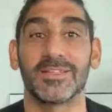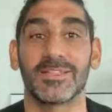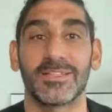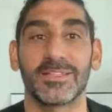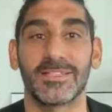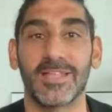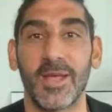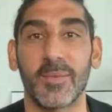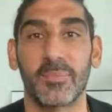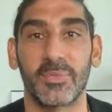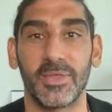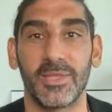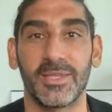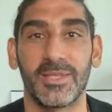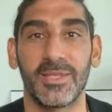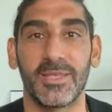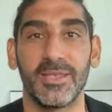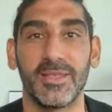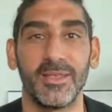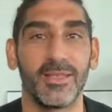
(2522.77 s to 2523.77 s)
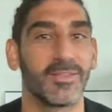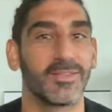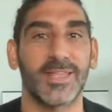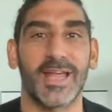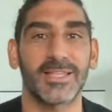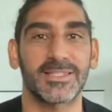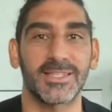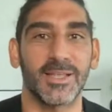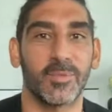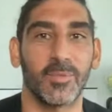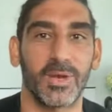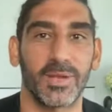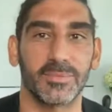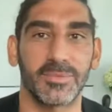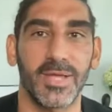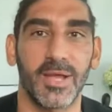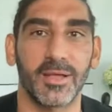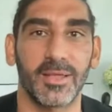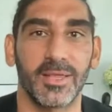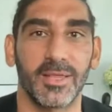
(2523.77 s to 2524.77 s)
doesn't stop thinking. That's not what I'm
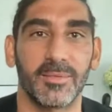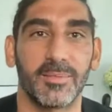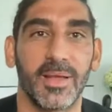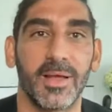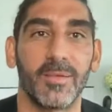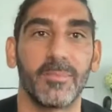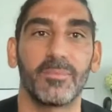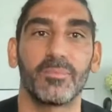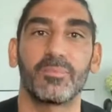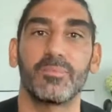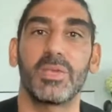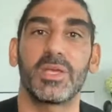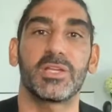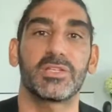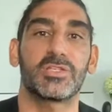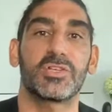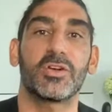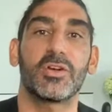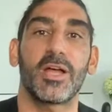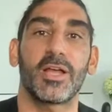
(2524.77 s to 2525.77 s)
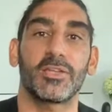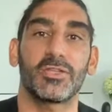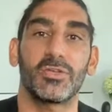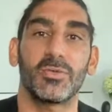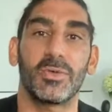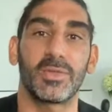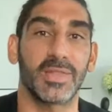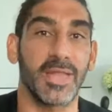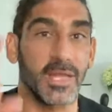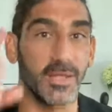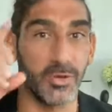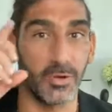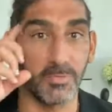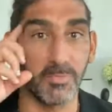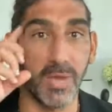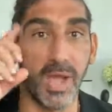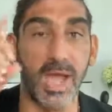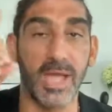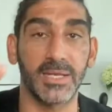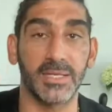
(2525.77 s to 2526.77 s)
talking about, because you're not doing that. Your
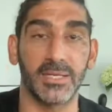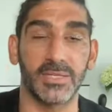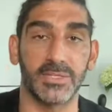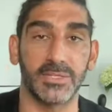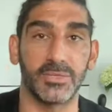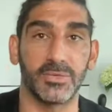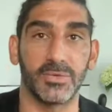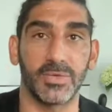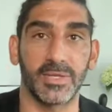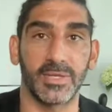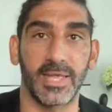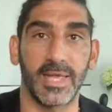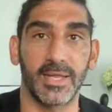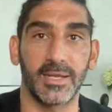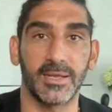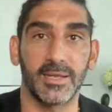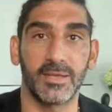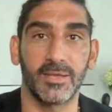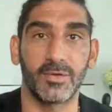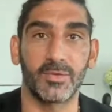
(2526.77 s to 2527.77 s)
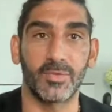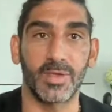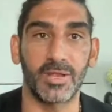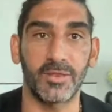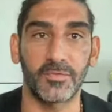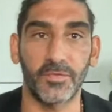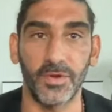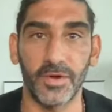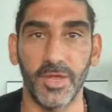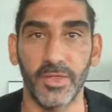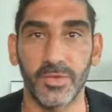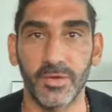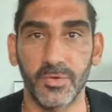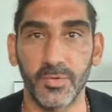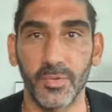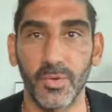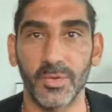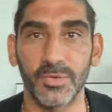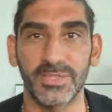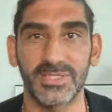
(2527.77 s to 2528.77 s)
mind is doing that. Ready for another
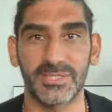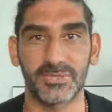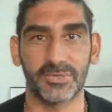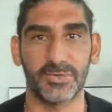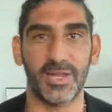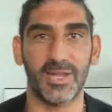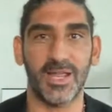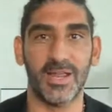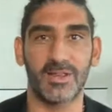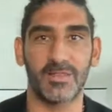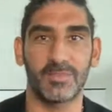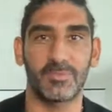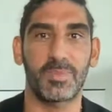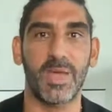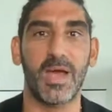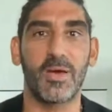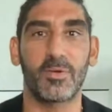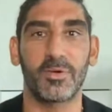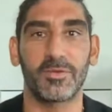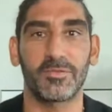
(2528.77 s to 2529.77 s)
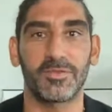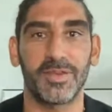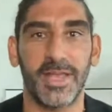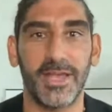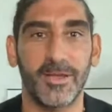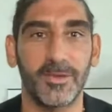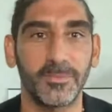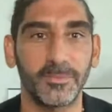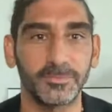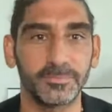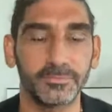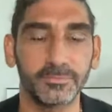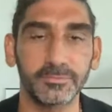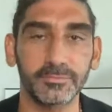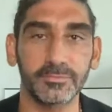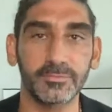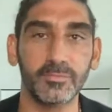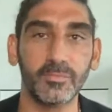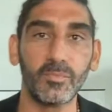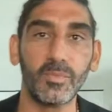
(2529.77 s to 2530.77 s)
quote straight out of The Power of Now?
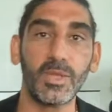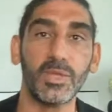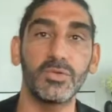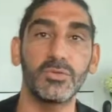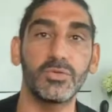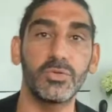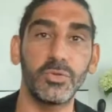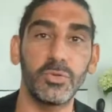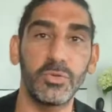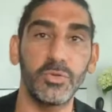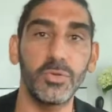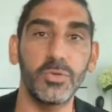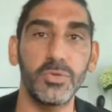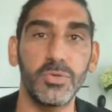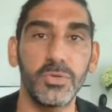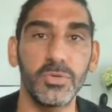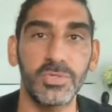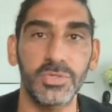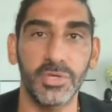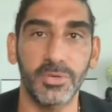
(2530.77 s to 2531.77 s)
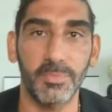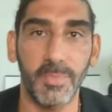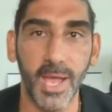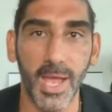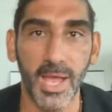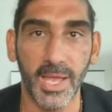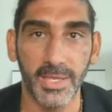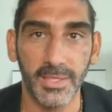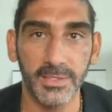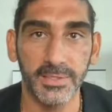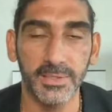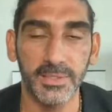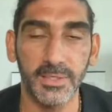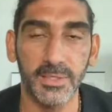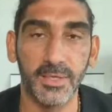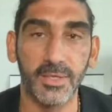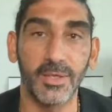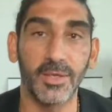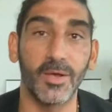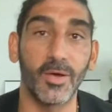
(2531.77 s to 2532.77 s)
Do you use your mind,
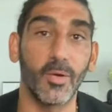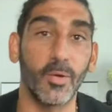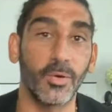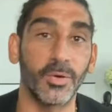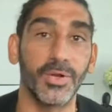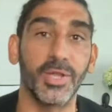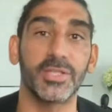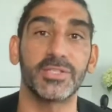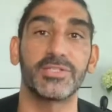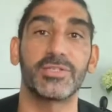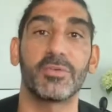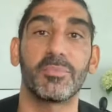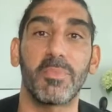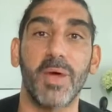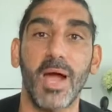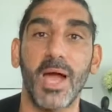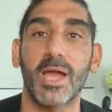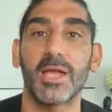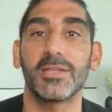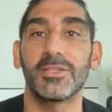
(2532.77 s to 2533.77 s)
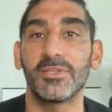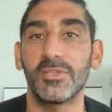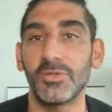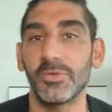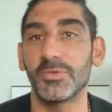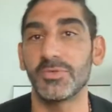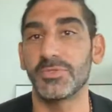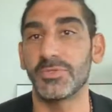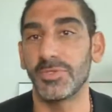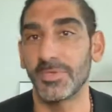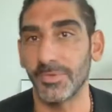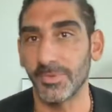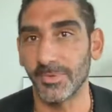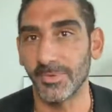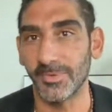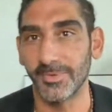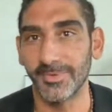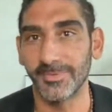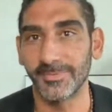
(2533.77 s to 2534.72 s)
or does your mind use you?